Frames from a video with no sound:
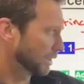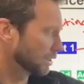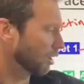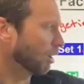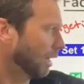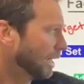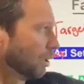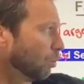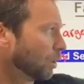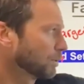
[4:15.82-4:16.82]
start, right?
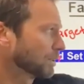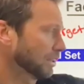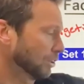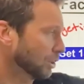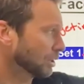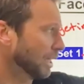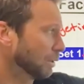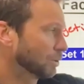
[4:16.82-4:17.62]
A 1% lookalike,